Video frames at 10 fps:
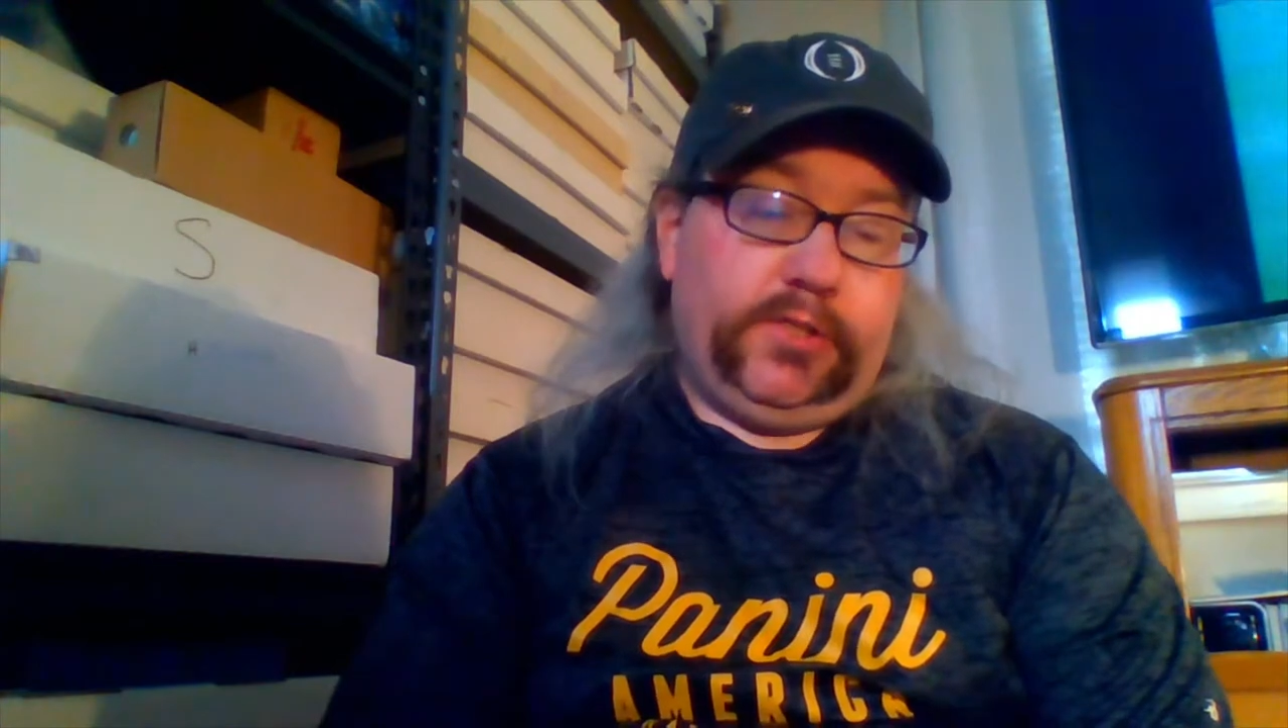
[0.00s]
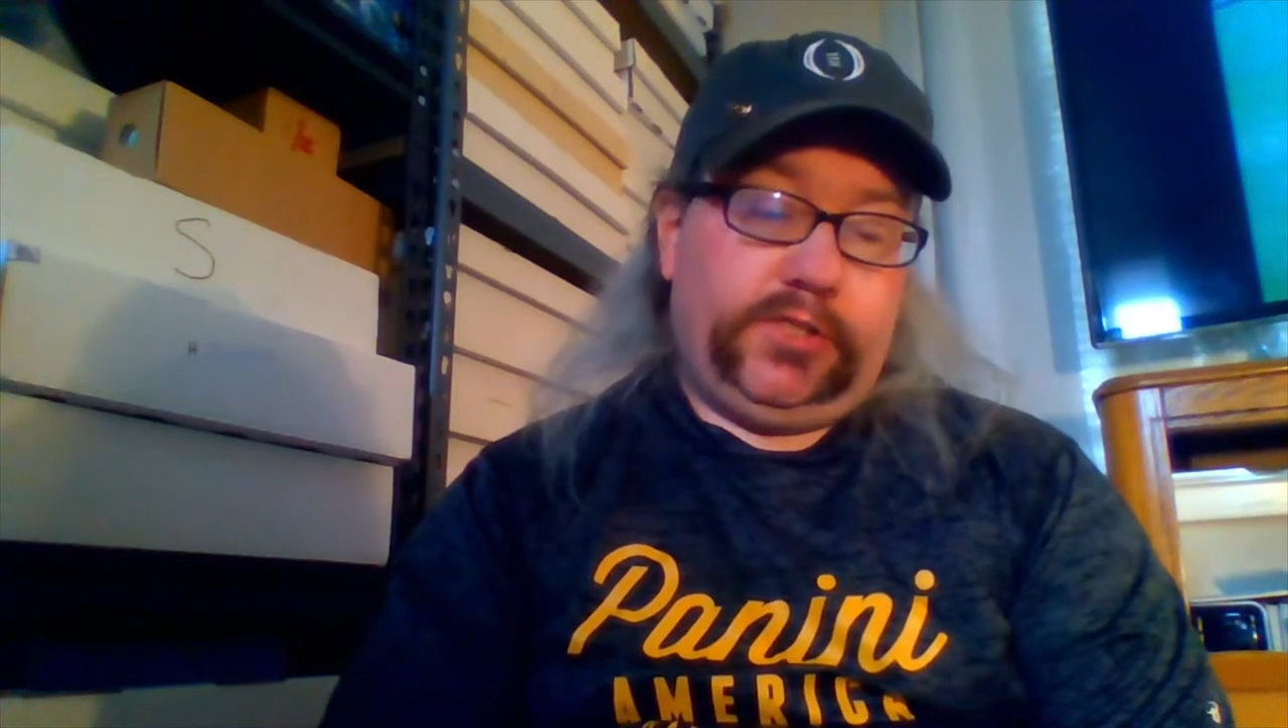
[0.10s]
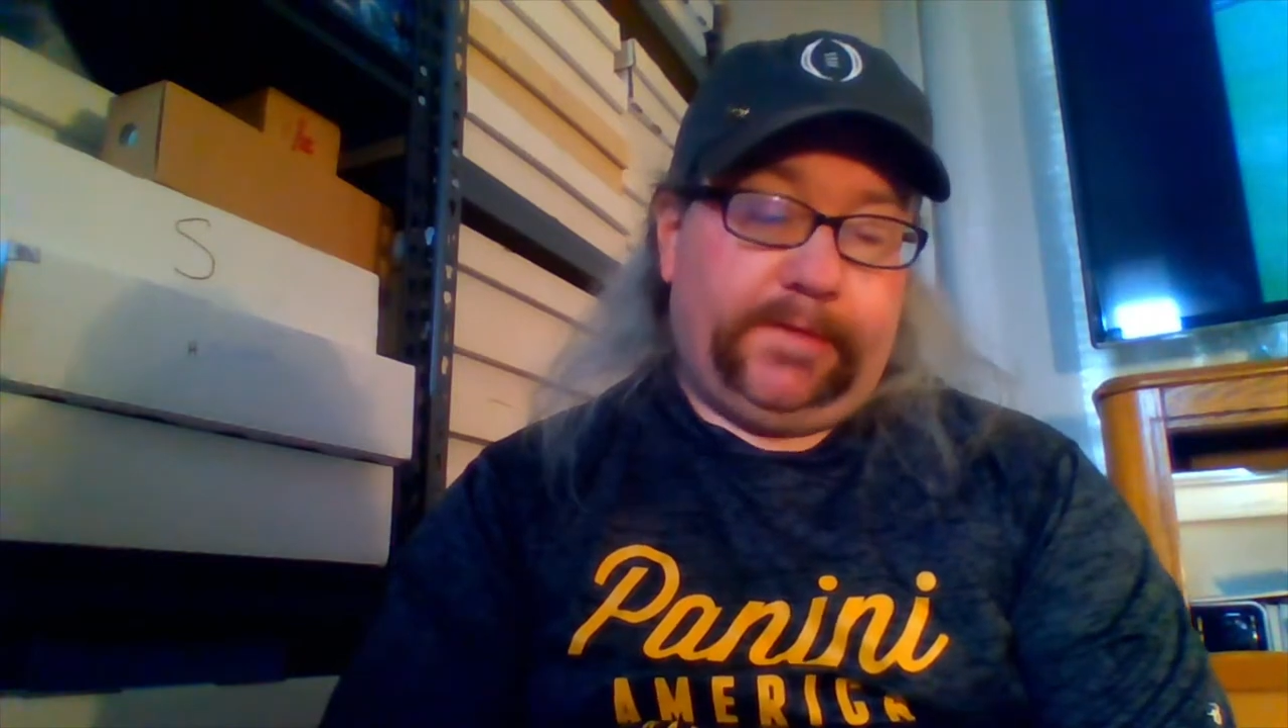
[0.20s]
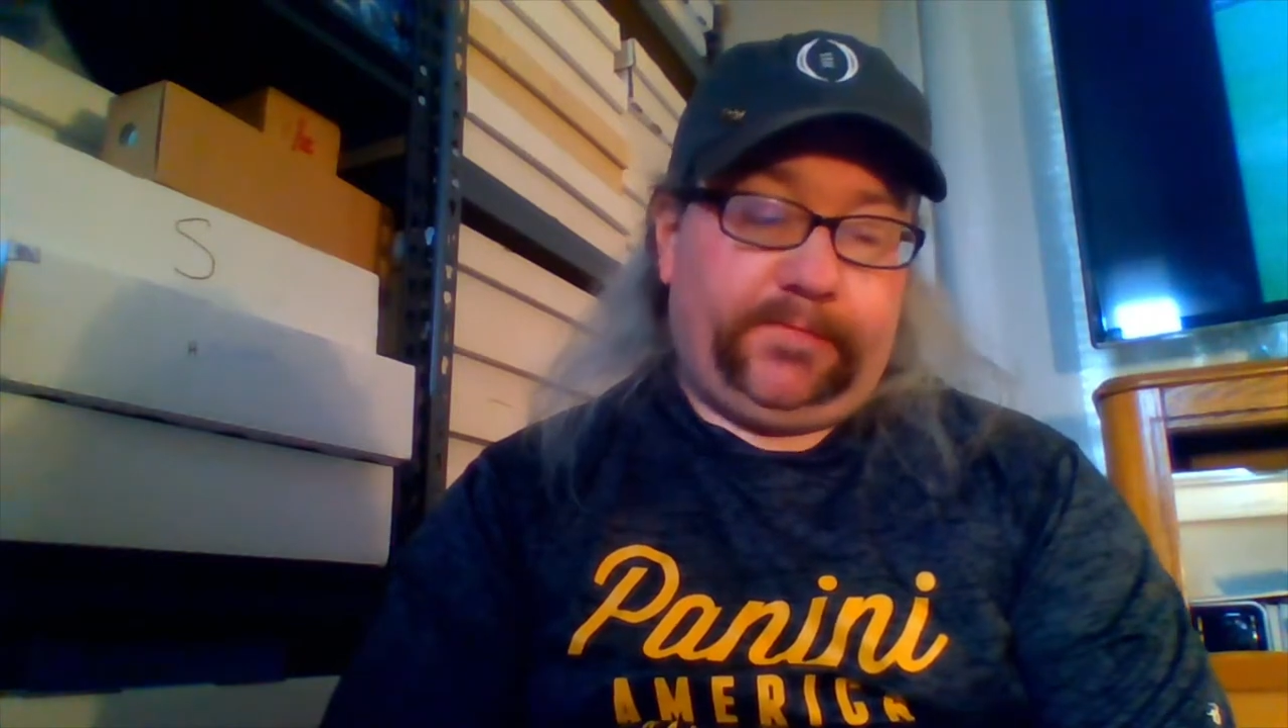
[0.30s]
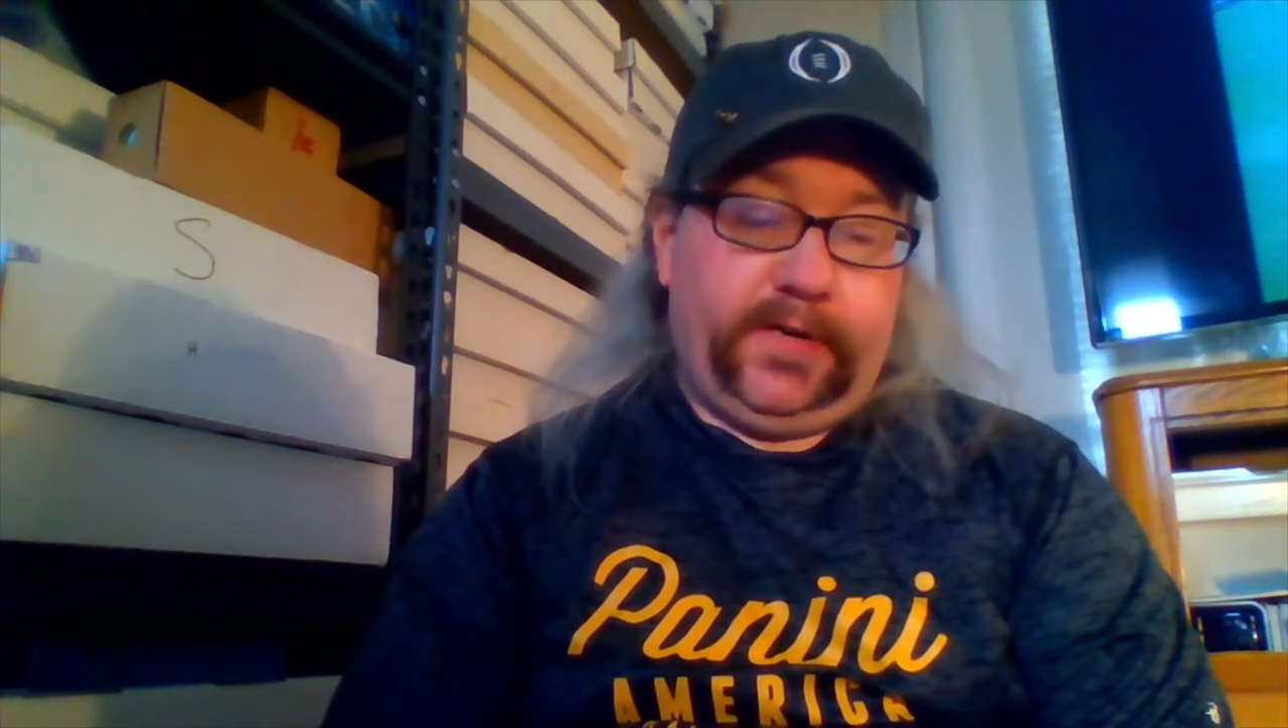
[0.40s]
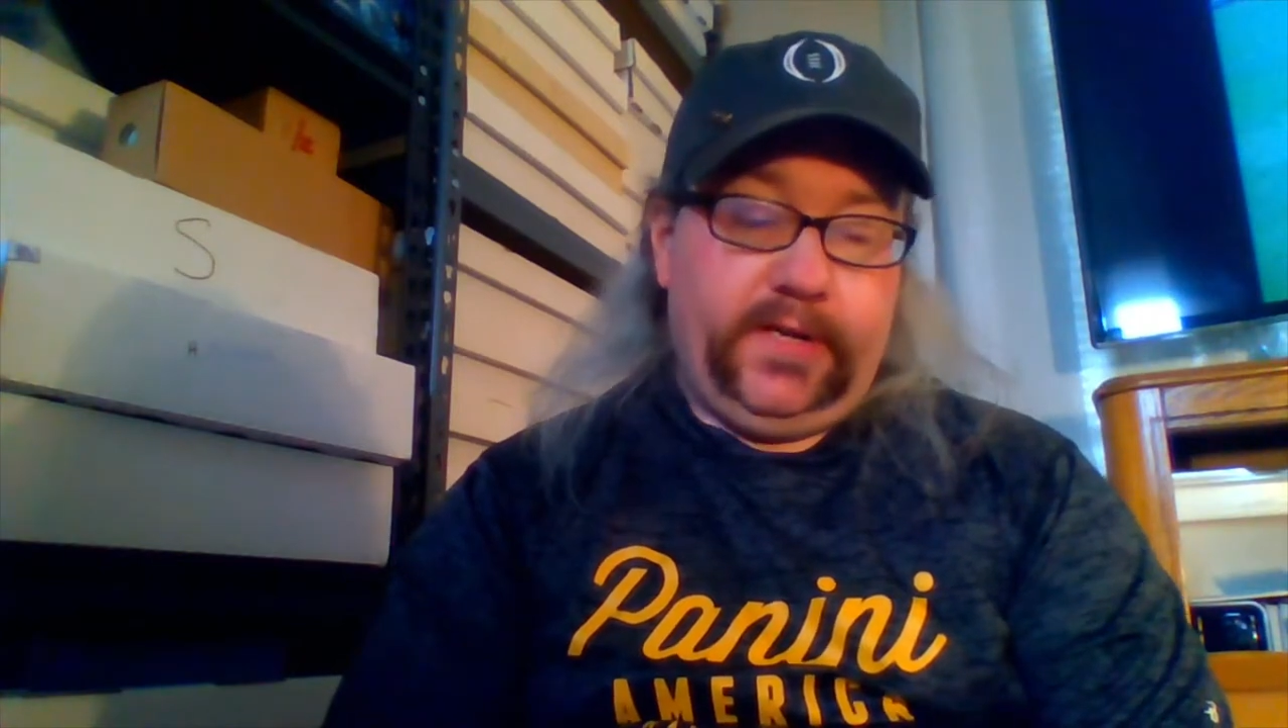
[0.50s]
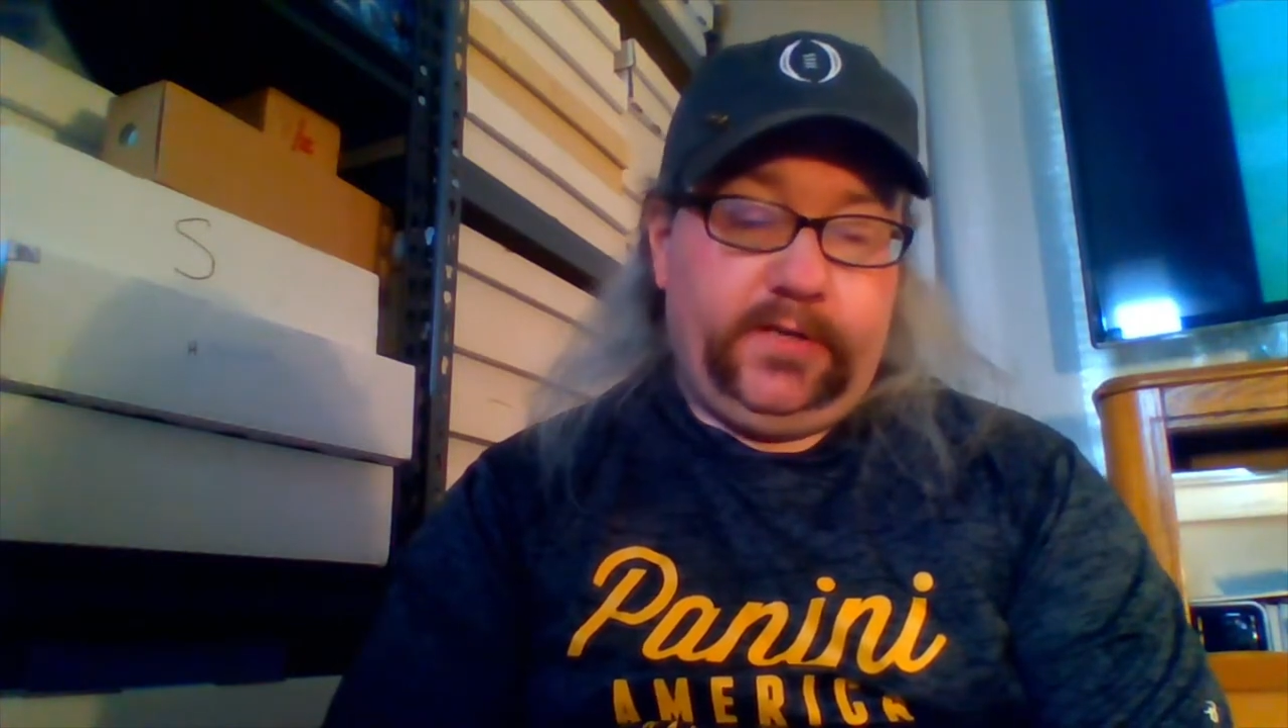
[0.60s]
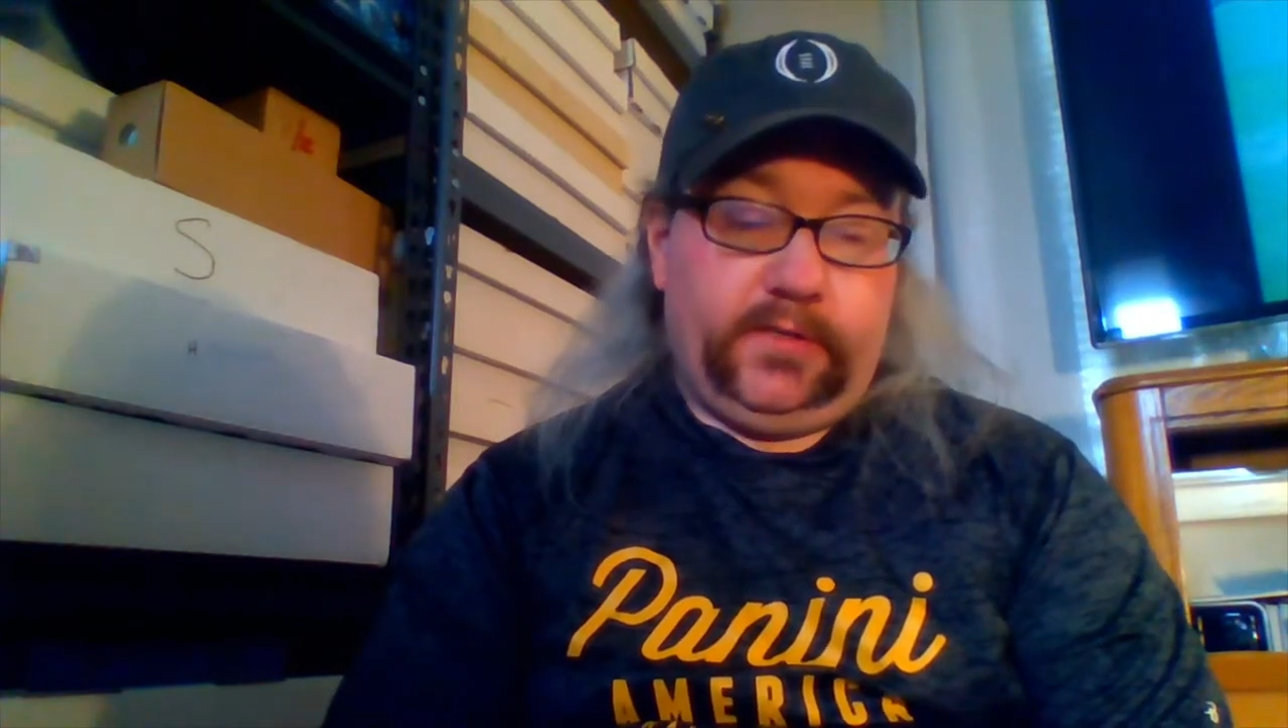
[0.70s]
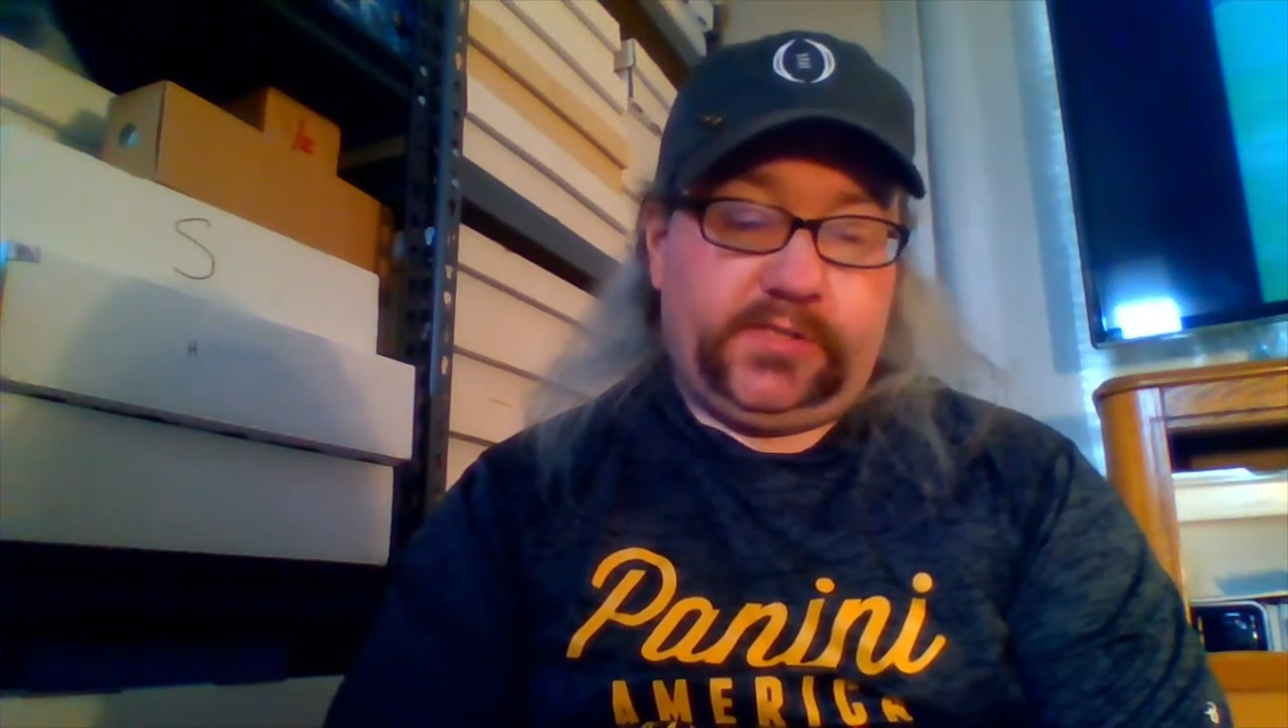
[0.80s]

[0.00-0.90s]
Jeff Reed,